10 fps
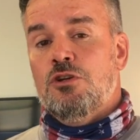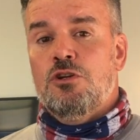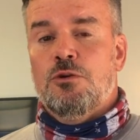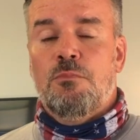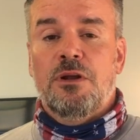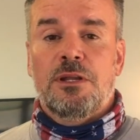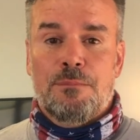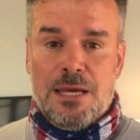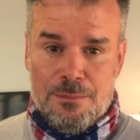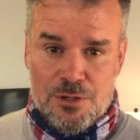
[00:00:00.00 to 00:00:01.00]
your monthly
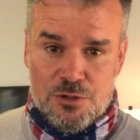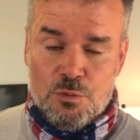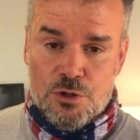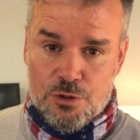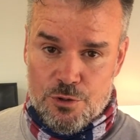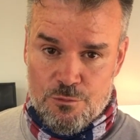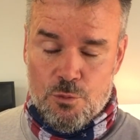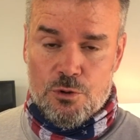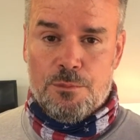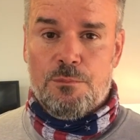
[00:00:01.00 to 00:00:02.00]
payment is what you can
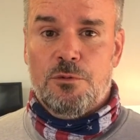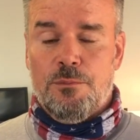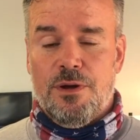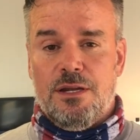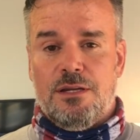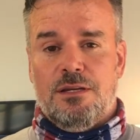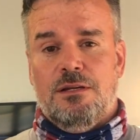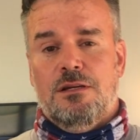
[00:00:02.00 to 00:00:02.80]
afford to make,